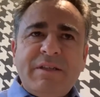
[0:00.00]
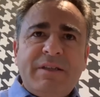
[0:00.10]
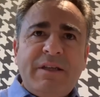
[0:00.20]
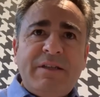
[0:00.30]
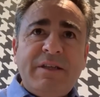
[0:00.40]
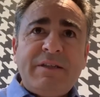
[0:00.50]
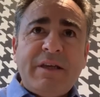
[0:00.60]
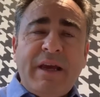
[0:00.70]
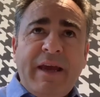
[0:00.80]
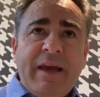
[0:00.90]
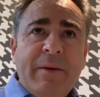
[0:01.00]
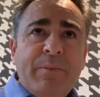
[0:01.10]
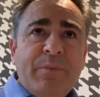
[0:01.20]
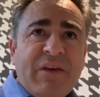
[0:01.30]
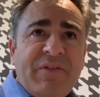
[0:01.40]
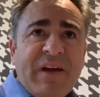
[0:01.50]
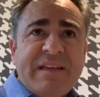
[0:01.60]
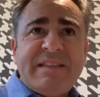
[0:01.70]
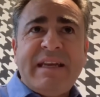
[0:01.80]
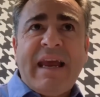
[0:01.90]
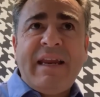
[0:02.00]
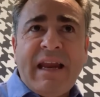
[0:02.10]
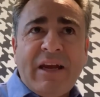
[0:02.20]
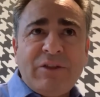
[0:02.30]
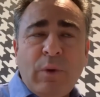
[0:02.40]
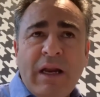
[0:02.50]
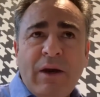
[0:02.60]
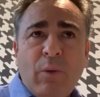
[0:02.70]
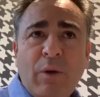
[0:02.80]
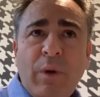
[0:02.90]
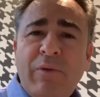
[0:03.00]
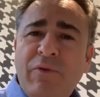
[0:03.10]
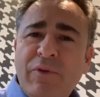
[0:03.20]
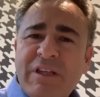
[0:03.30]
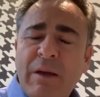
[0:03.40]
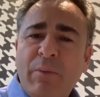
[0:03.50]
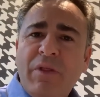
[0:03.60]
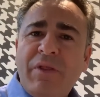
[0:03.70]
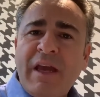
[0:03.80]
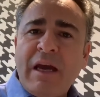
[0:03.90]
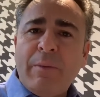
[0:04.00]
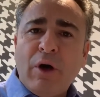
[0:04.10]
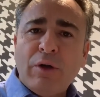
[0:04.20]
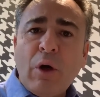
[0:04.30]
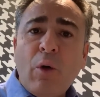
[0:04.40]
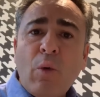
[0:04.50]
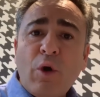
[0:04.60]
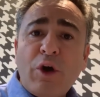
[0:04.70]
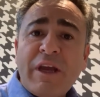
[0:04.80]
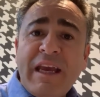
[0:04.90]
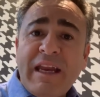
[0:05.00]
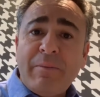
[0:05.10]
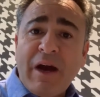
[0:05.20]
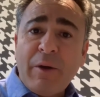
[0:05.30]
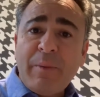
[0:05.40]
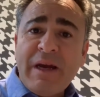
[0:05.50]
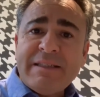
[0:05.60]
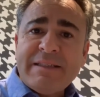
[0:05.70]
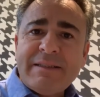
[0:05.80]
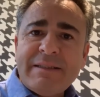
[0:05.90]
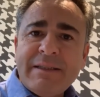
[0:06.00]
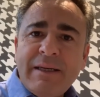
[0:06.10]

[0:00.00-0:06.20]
This is fascinating as well when we, for example, think about working environments.